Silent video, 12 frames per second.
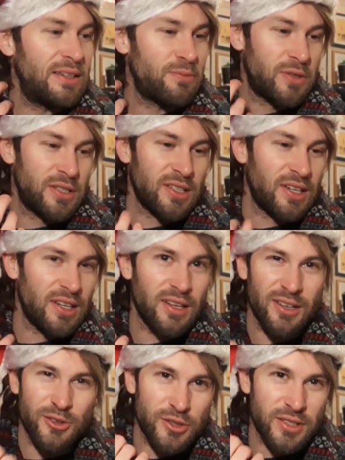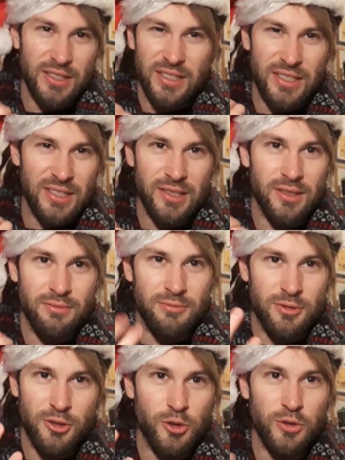because I always think Disney's
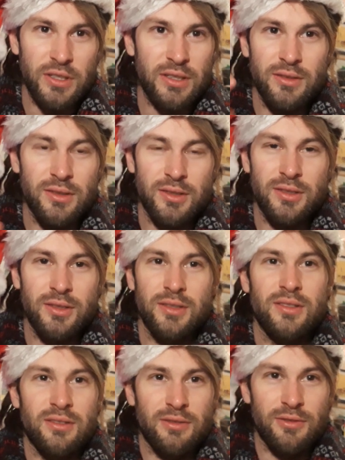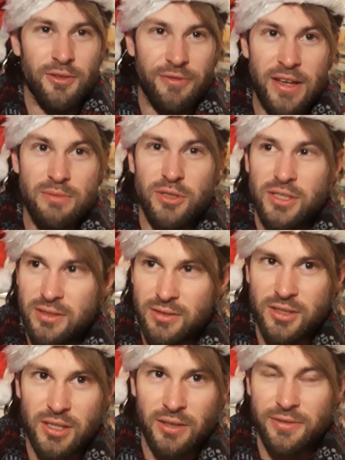2D, it's just the famous
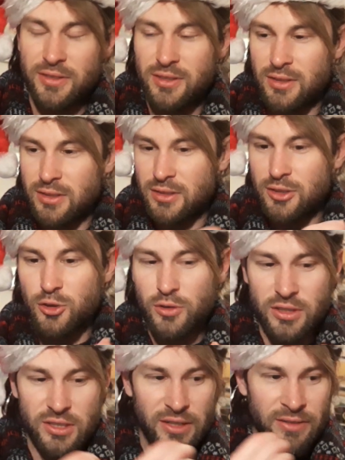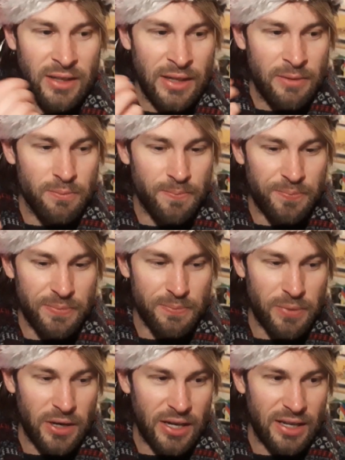stuff is the 2D stuff,
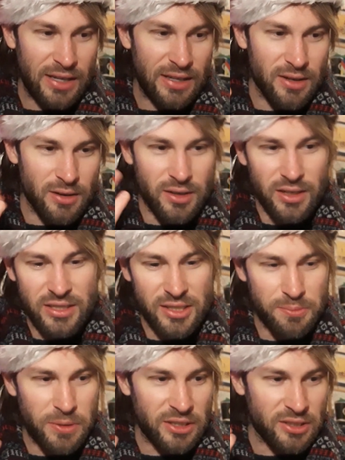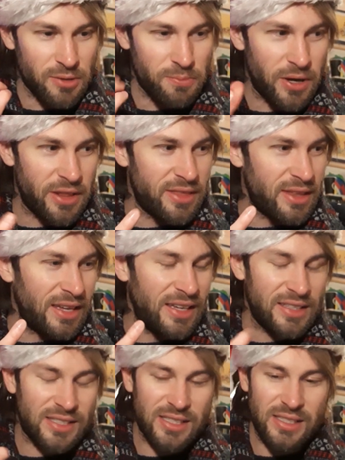but unless it's Pixar, but
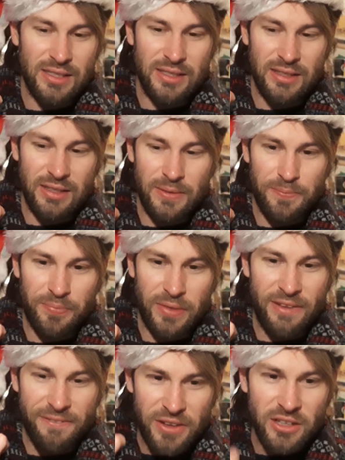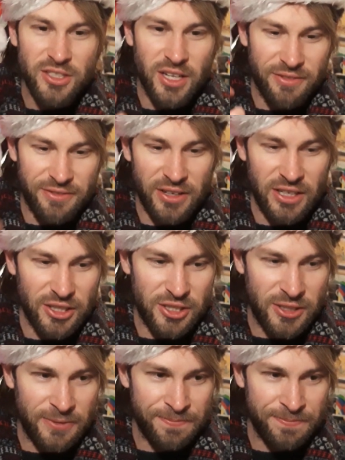it feels
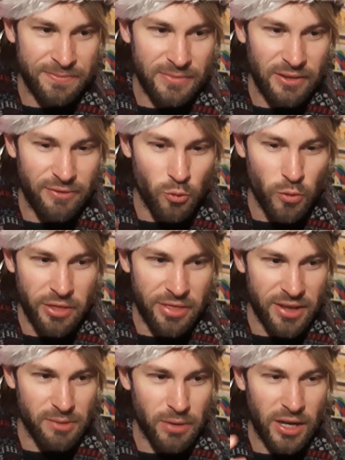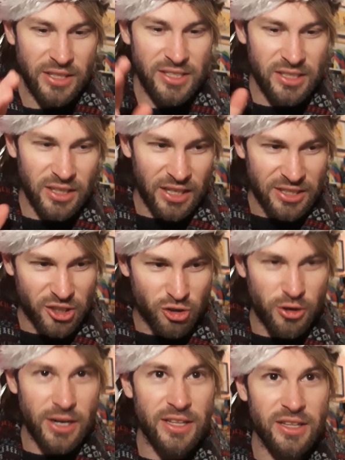unfinished for one thing, but I'd still like to
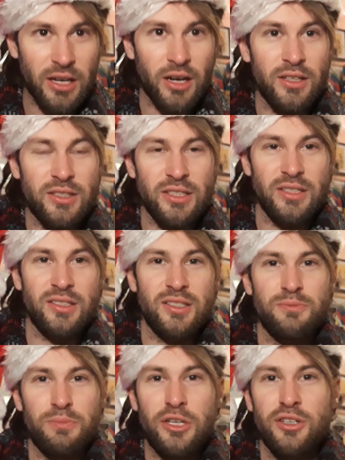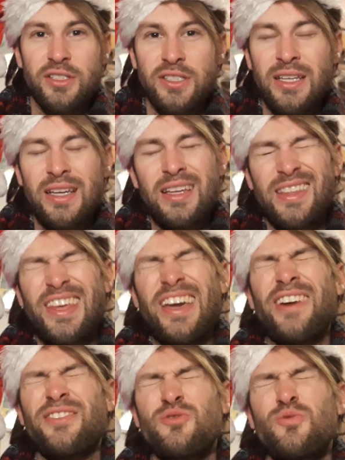credit the artists because they
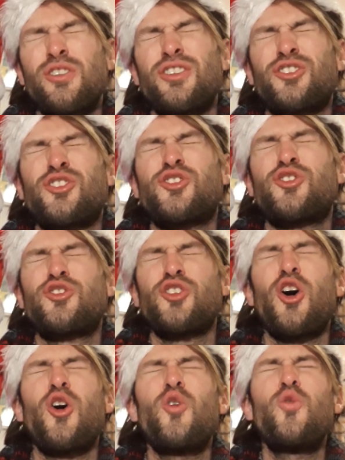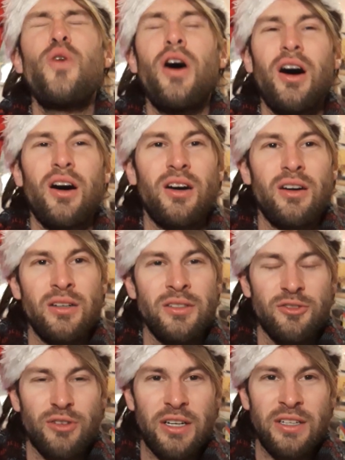have to work so hard,
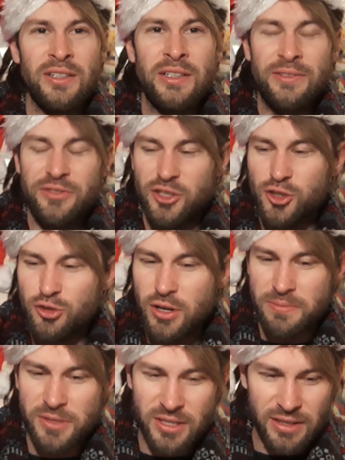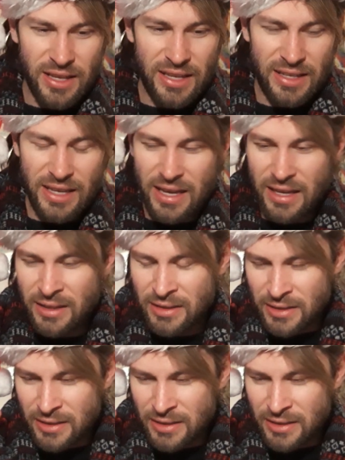right? The scripts that they get,